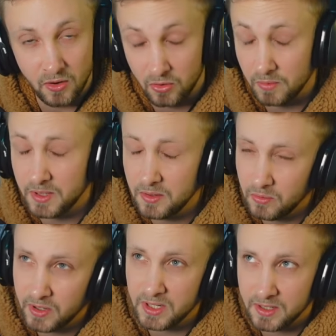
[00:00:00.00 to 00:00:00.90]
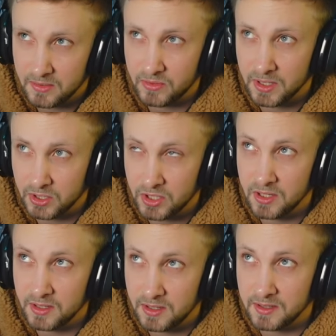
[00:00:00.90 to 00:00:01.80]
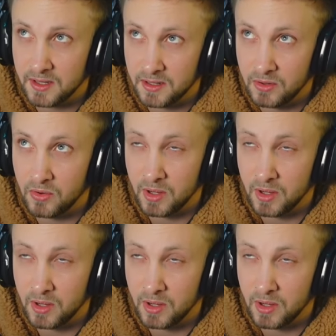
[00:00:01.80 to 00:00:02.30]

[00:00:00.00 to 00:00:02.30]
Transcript: Or he already does feel like shit. He said, you know,